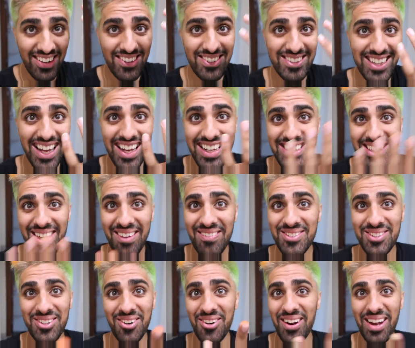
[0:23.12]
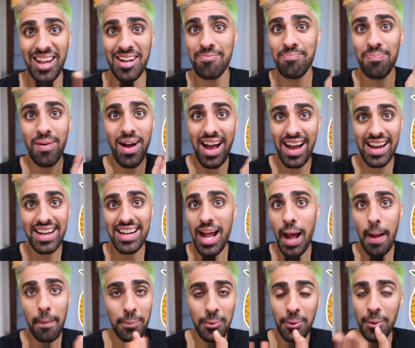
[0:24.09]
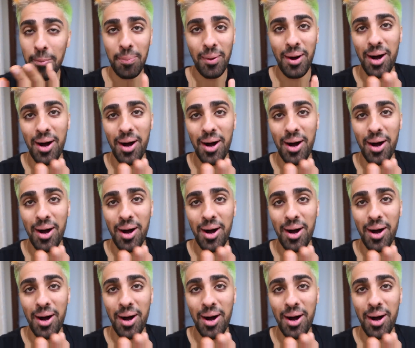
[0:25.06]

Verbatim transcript: looks like some sort of like pineapple